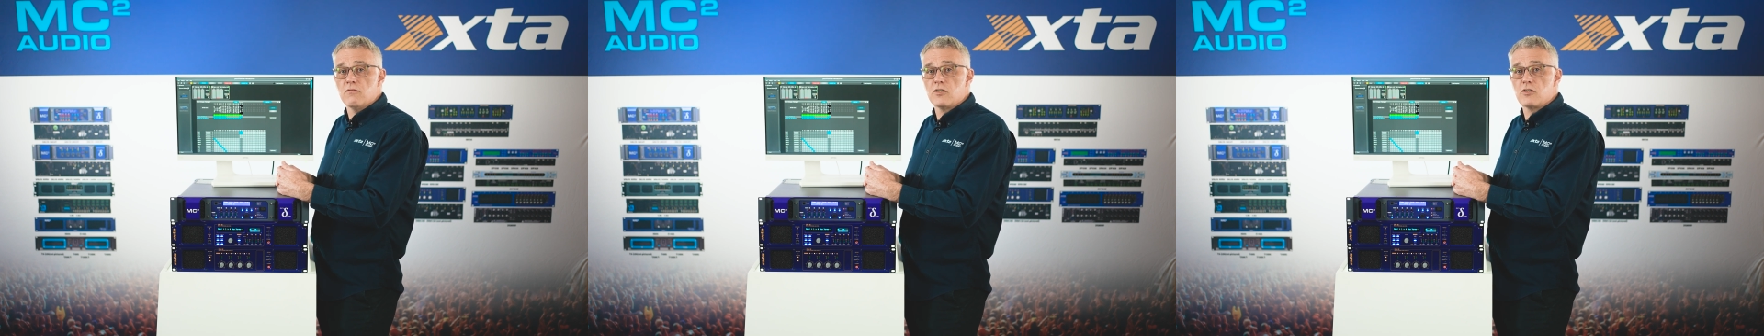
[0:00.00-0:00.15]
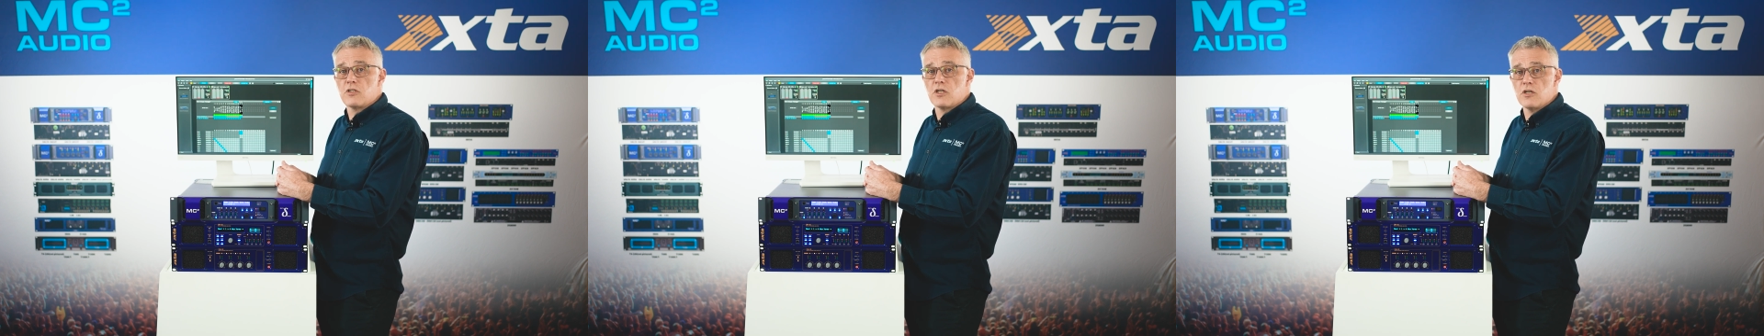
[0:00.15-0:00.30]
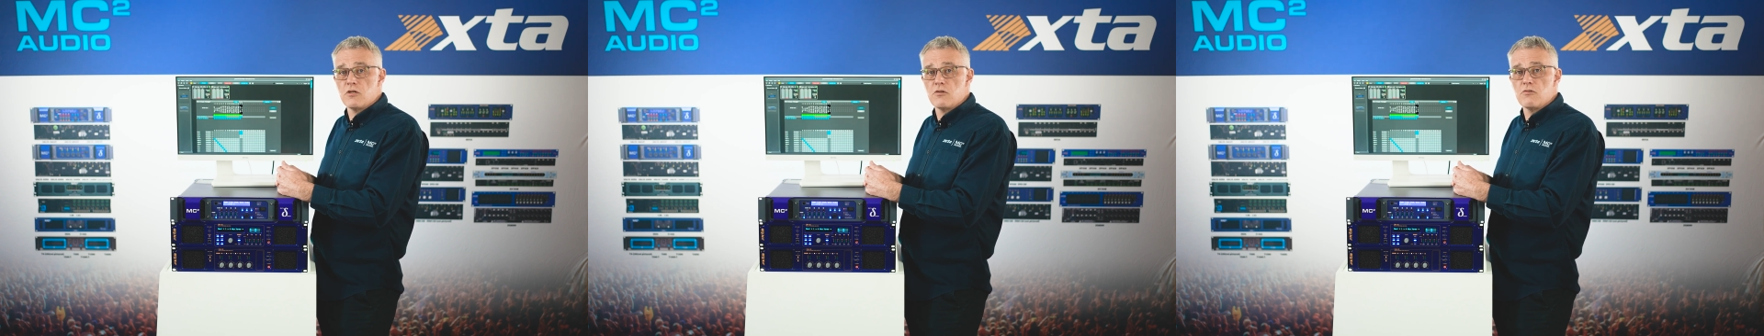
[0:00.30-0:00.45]

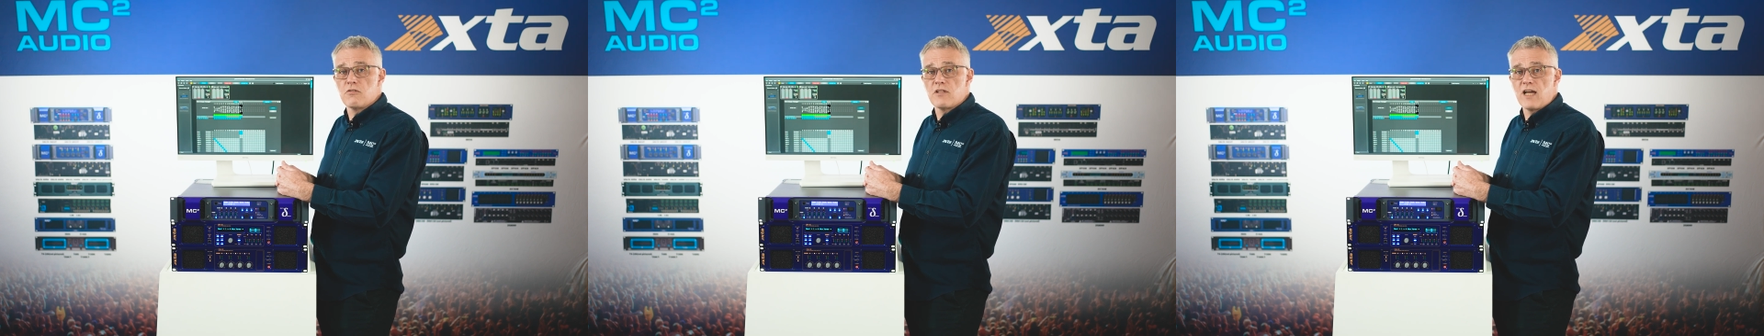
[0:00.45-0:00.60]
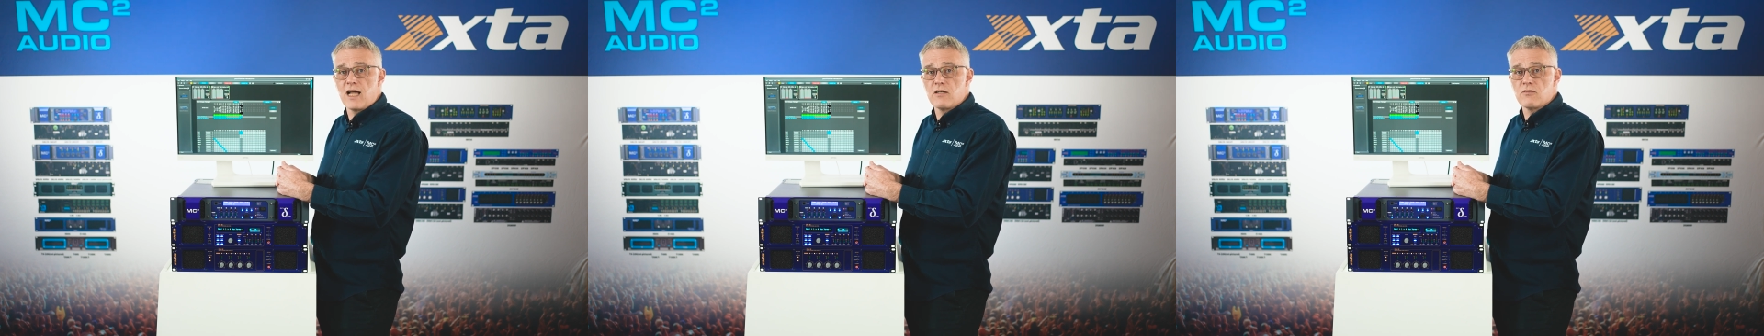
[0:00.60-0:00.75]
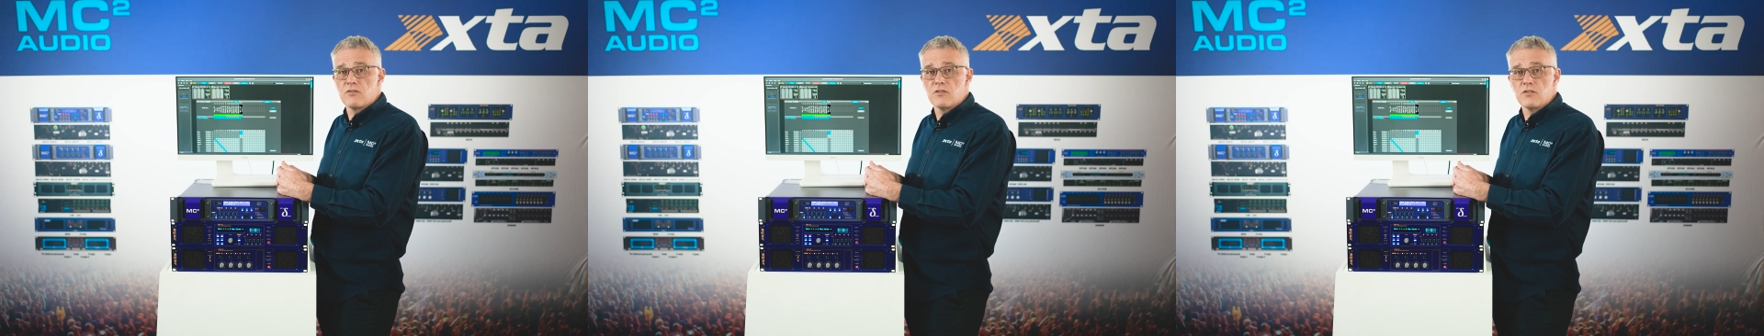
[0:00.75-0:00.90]

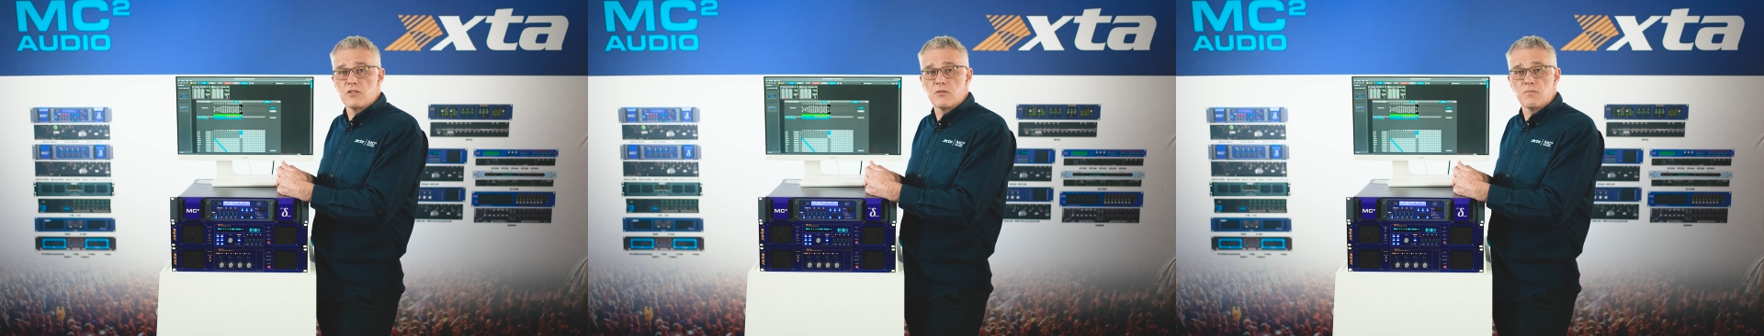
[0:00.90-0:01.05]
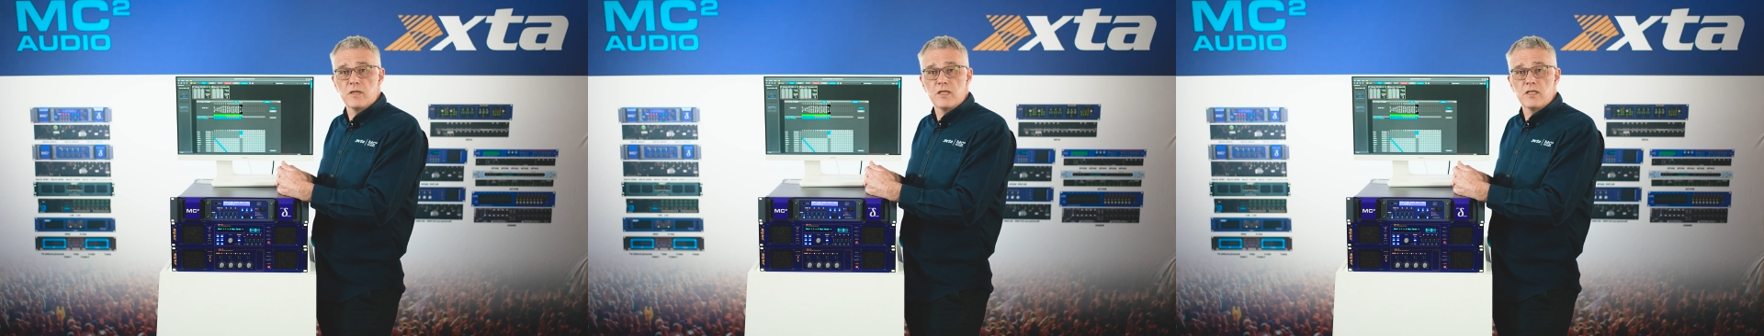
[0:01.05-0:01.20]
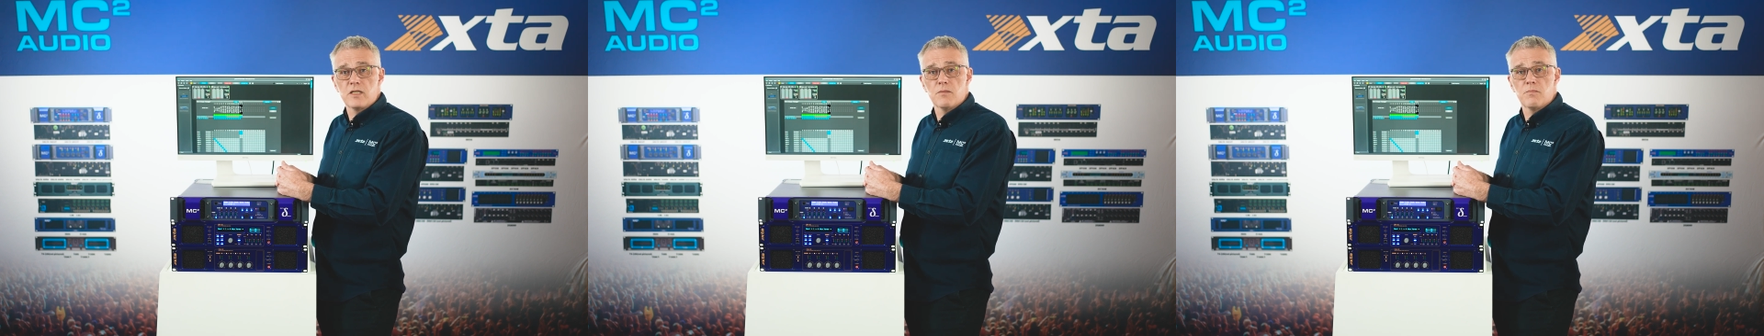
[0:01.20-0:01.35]
2,000
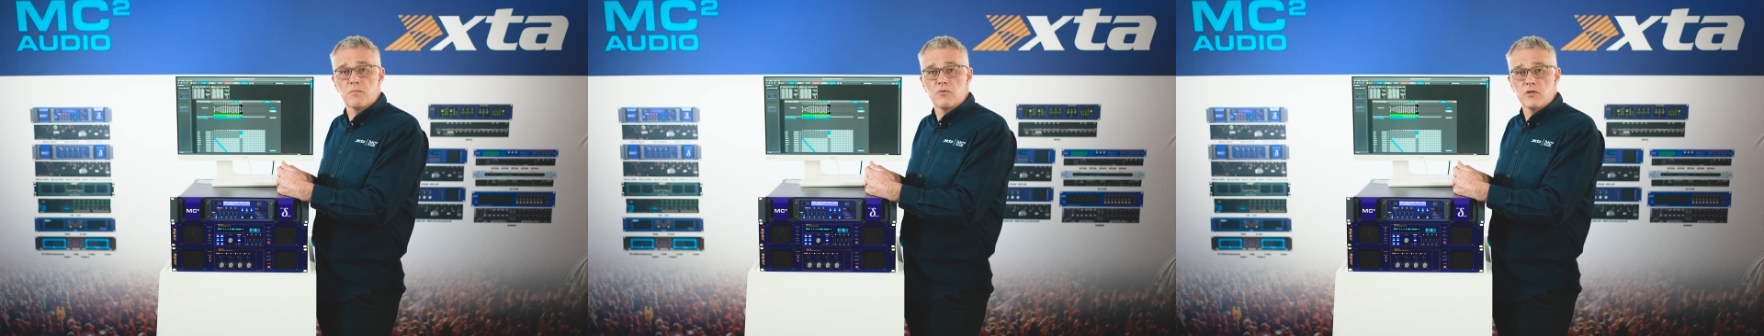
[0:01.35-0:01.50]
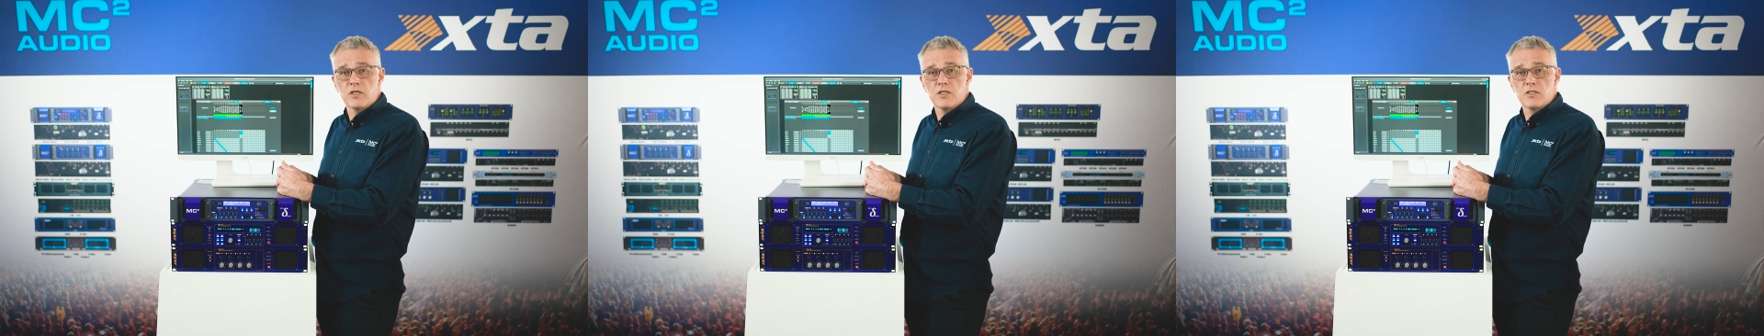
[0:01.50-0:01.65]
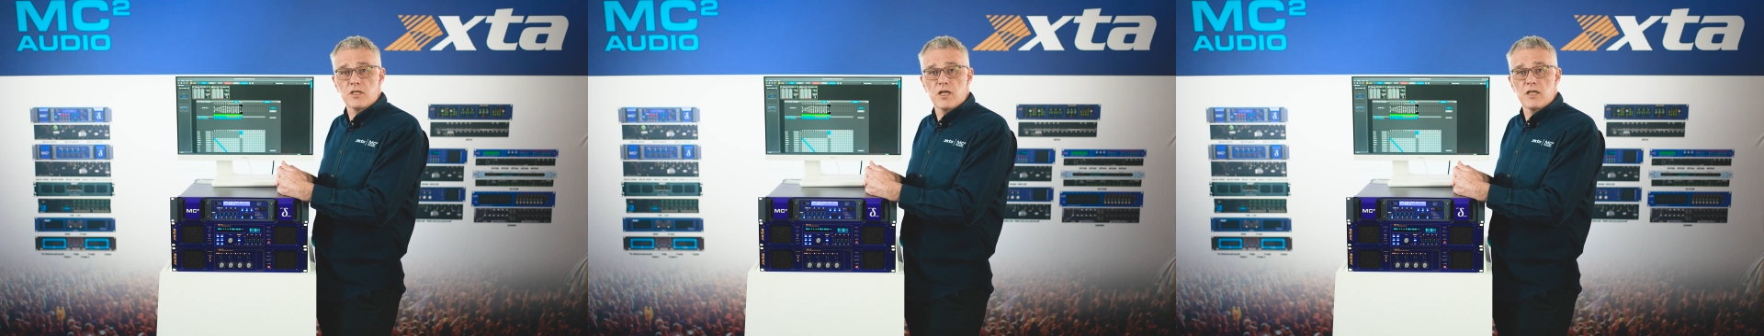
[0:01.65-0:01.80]
speaker
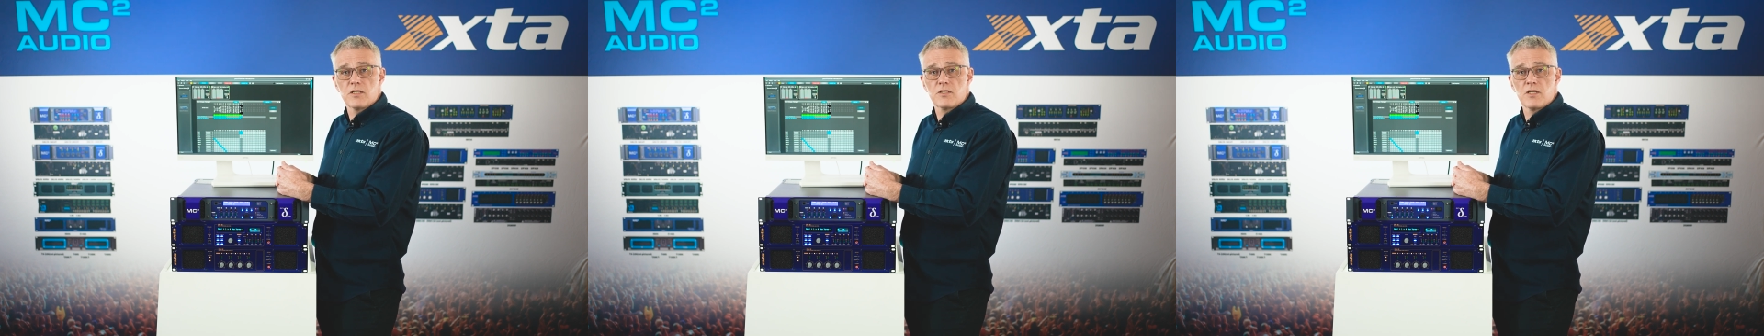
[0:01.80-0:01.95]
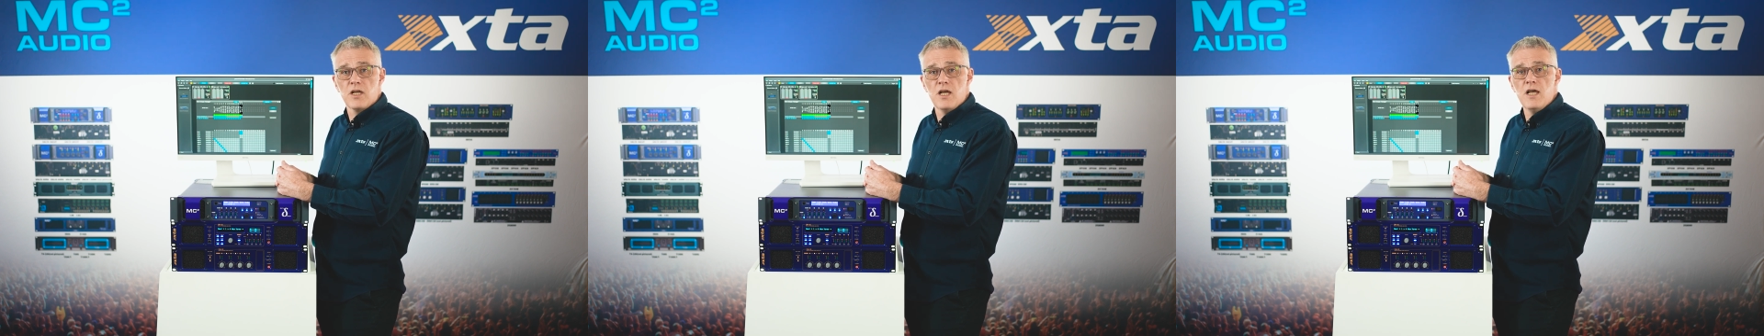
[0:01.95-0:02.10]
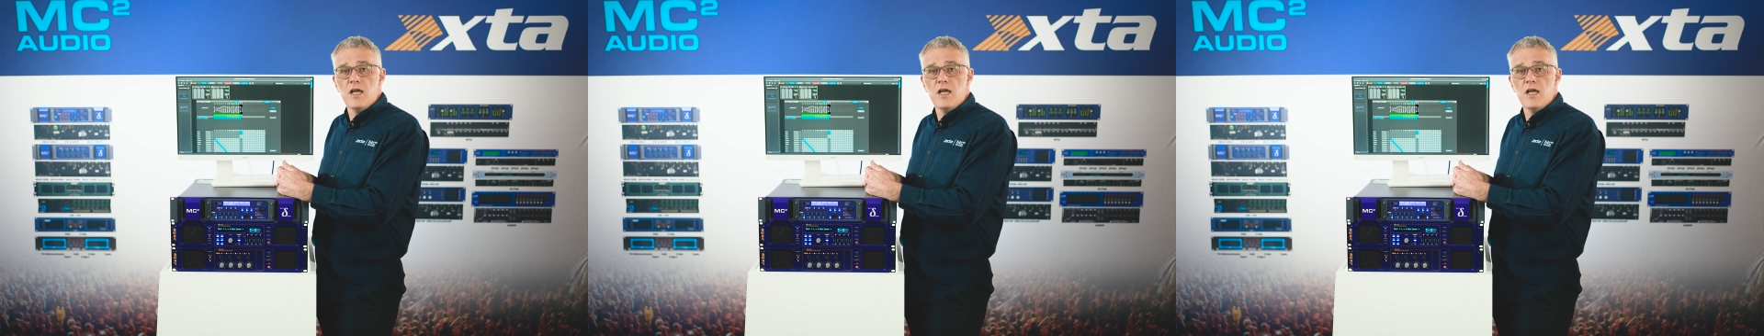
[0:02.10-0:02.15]
presets